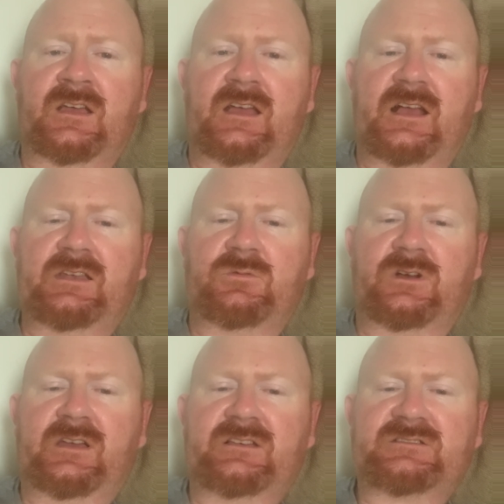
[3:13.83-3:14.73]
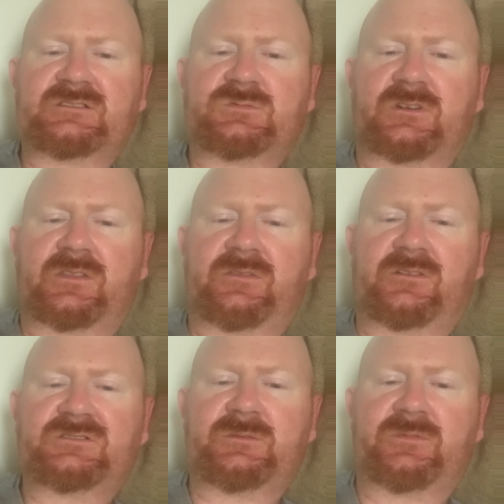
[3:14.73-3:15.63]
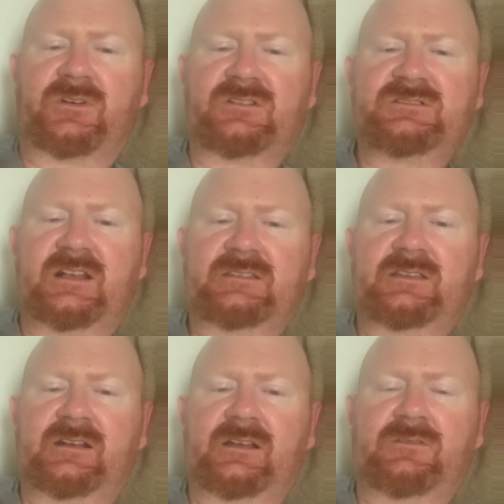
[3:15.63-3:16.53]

anyways, just want to throw some thoughts out there.